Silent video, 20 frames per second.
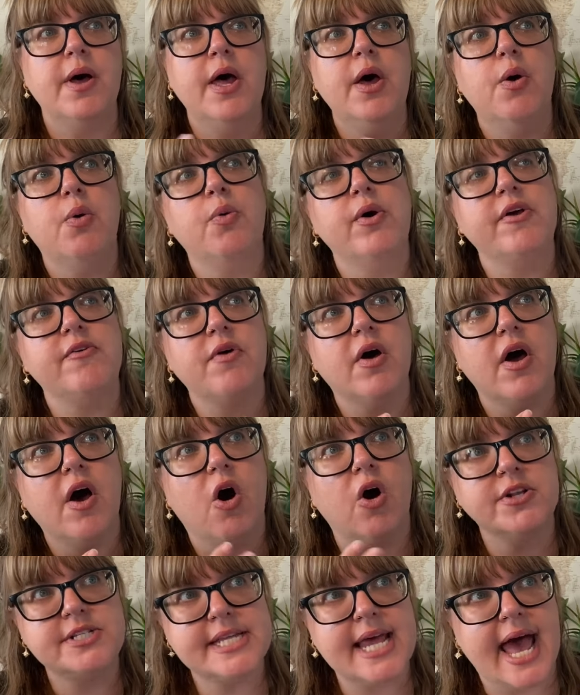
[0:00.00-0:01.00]
We're
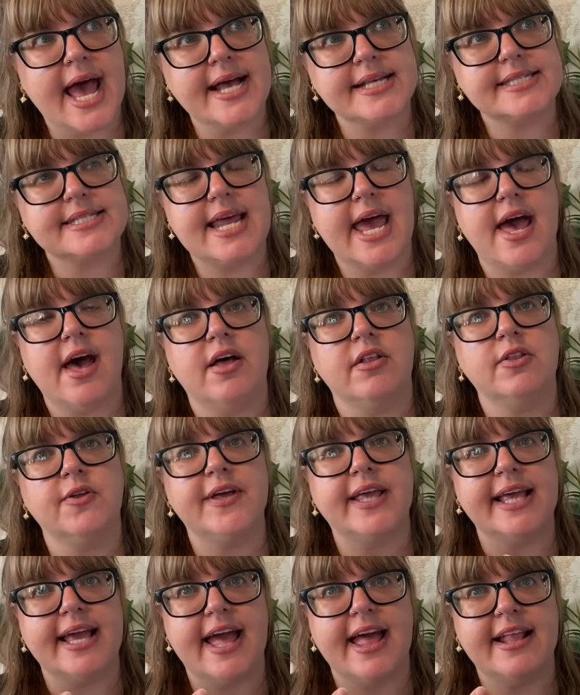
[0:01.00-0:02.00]
on to Acts now,
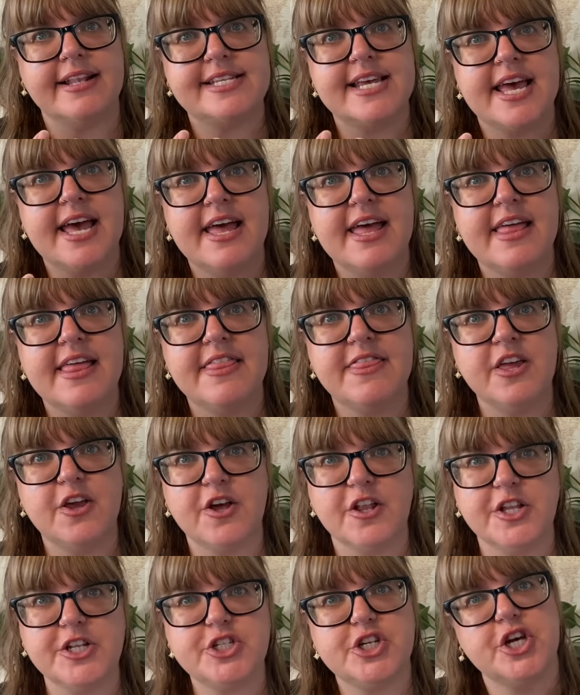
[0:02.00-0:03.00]
looking at the
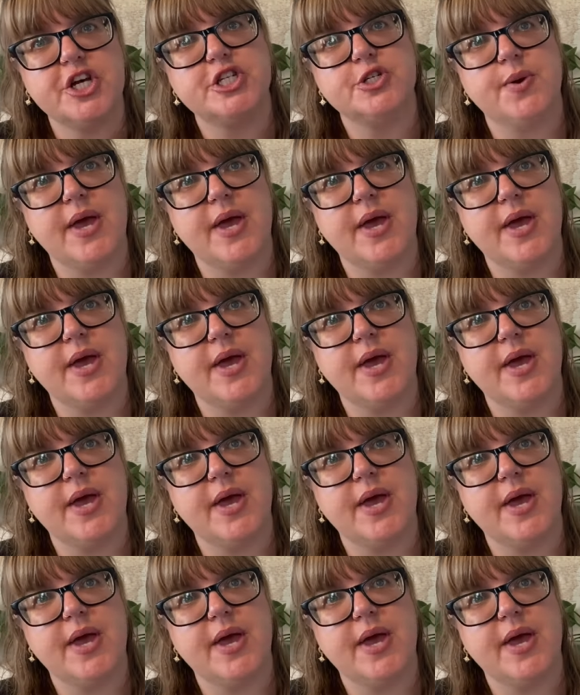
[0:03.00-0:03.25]
early church.